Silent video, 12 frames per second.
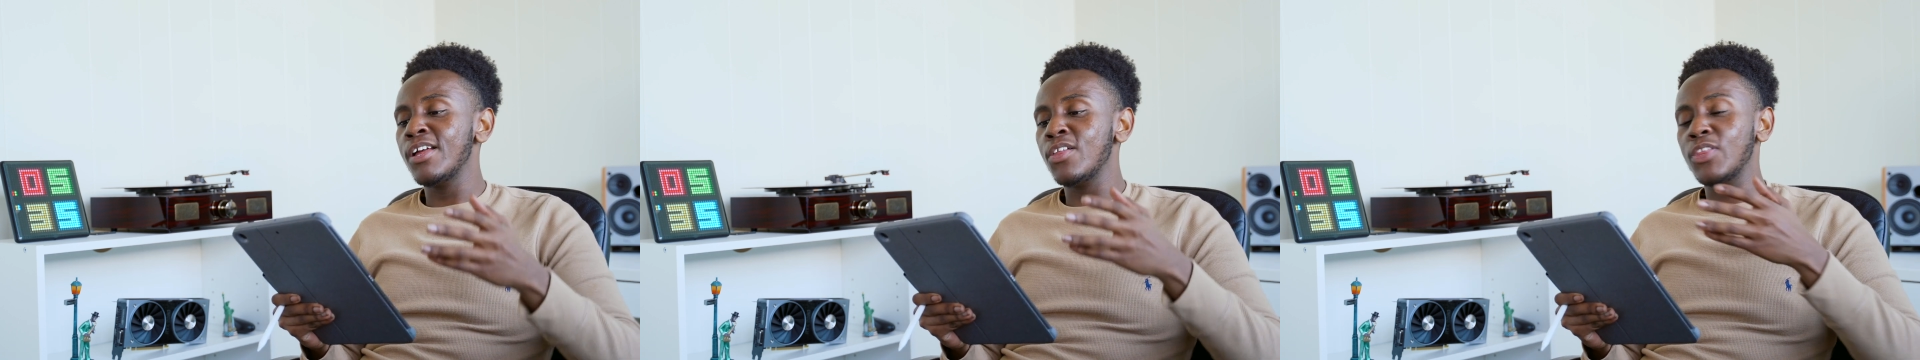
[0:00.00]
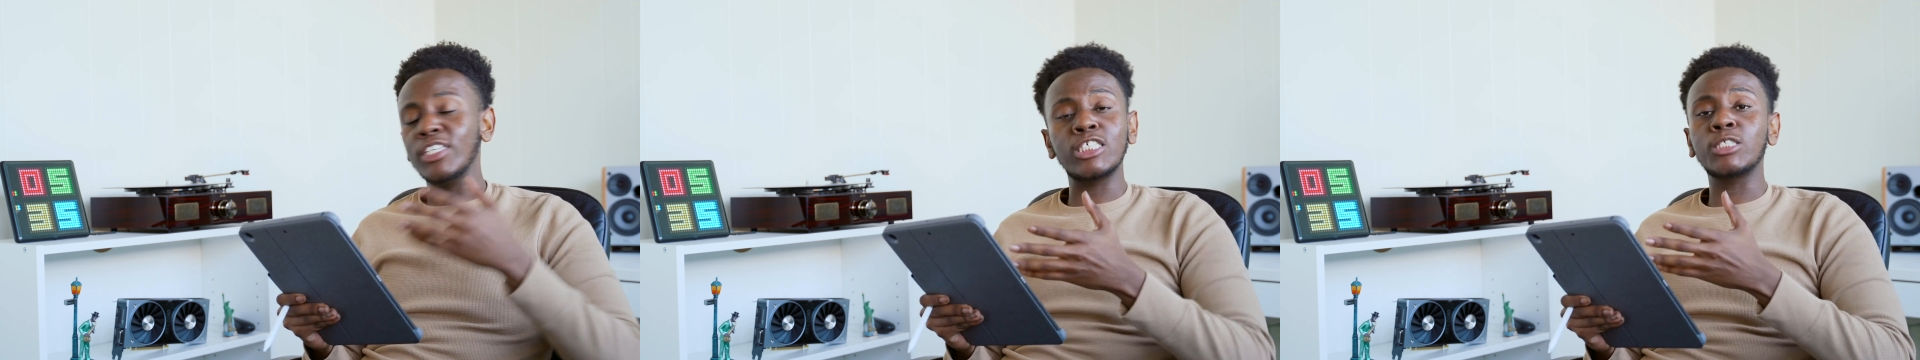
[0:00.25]

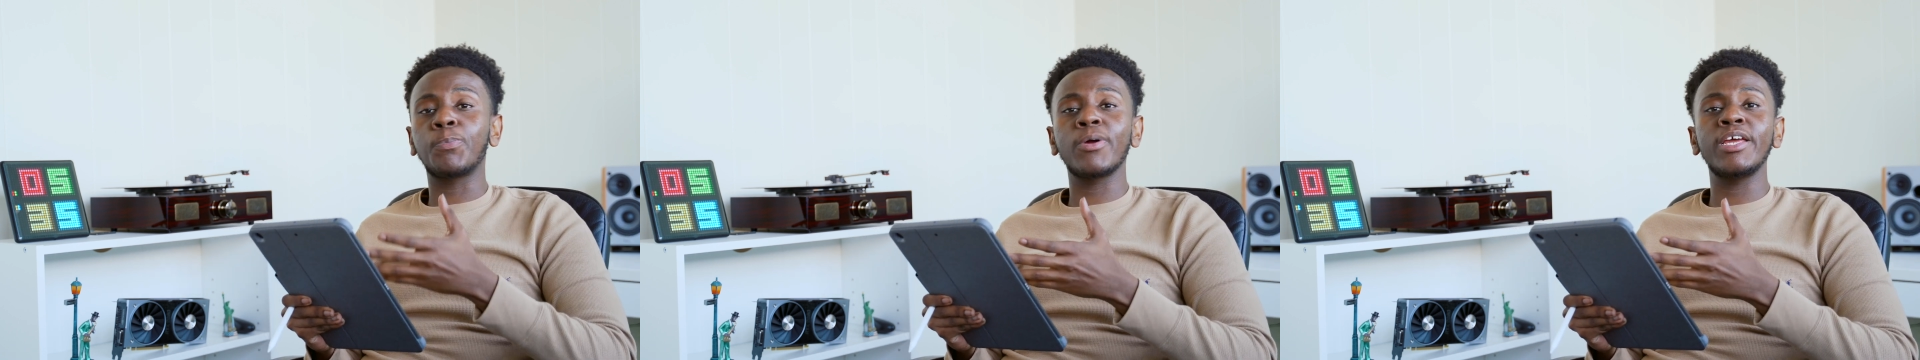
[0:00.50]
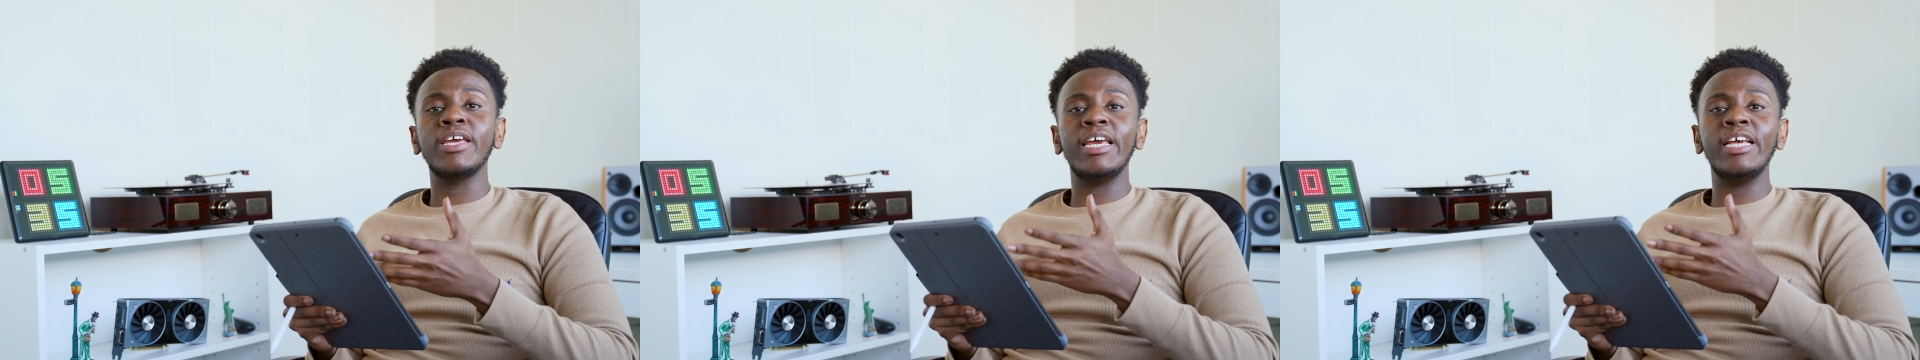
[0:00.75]
This is
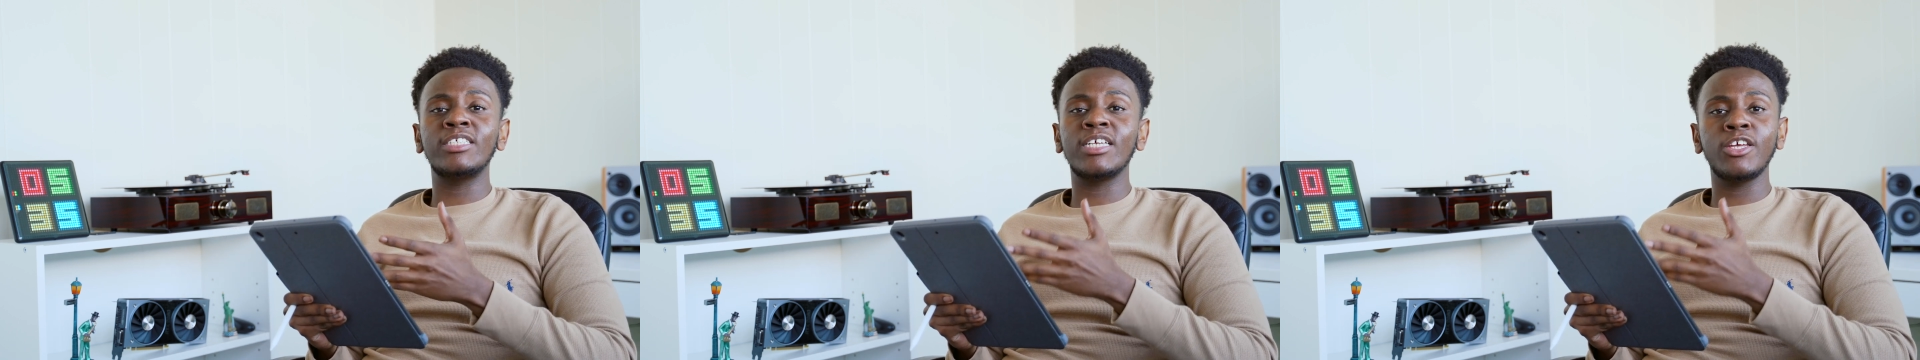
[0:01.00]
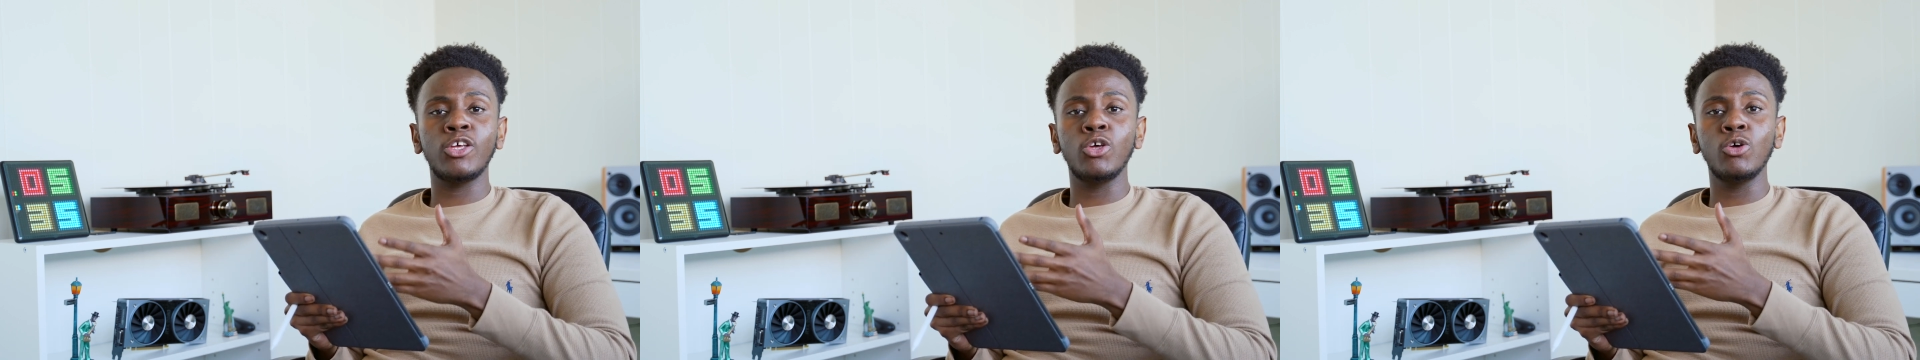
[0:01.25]
pretty easy to
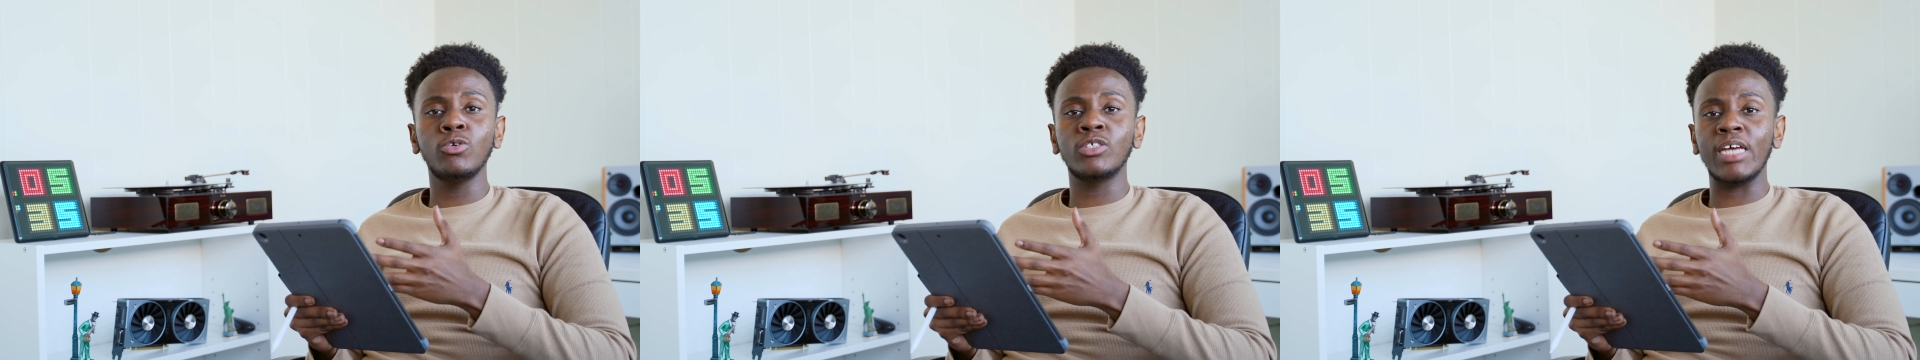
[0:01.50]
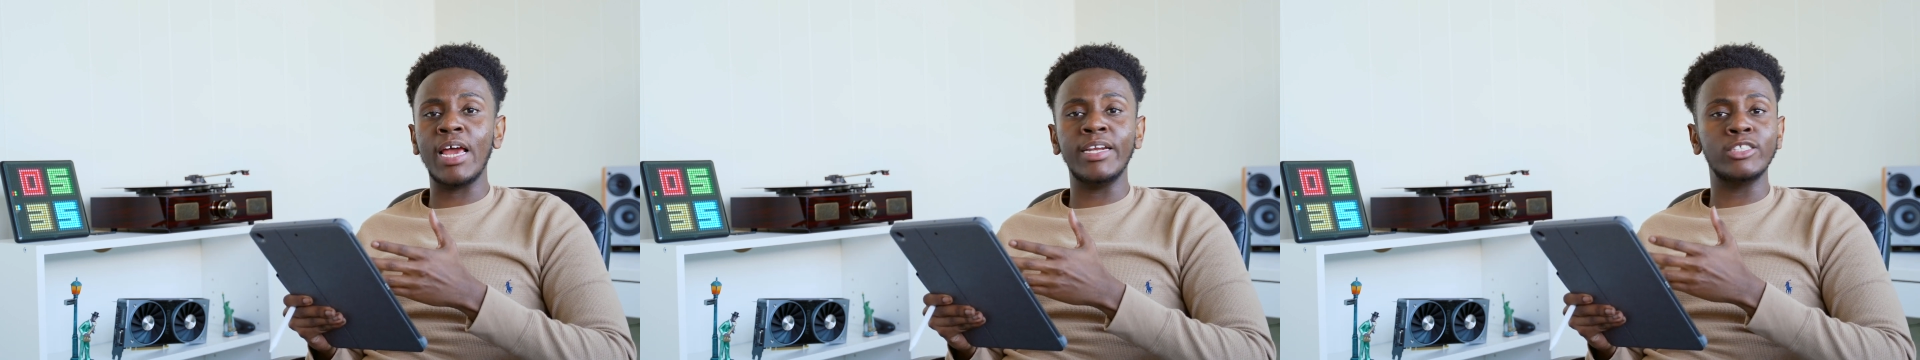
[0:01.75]
use
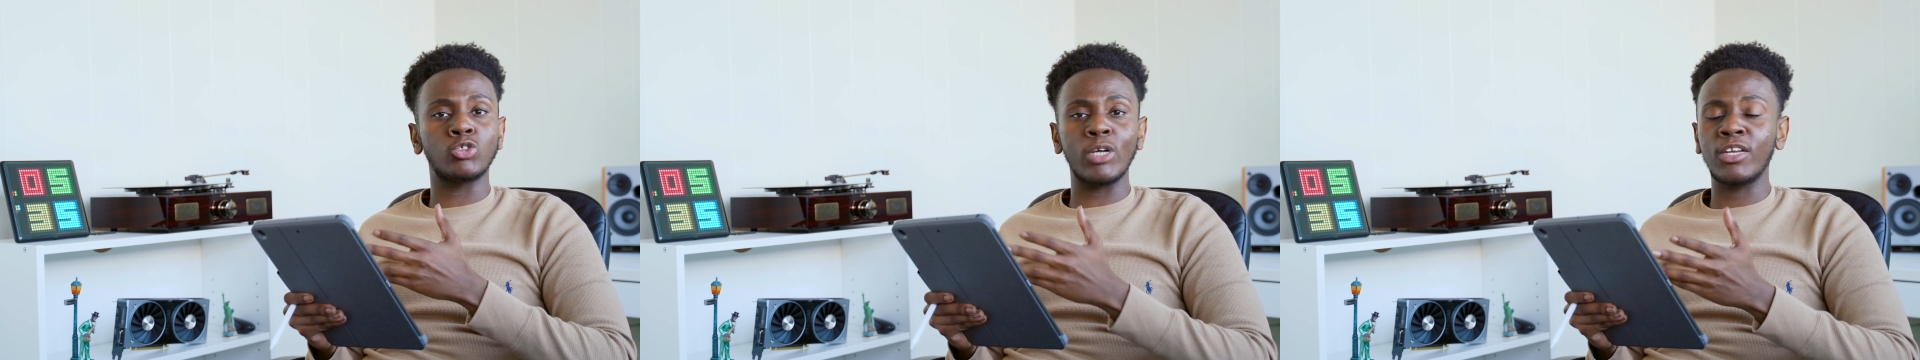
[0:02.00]
and it's straight to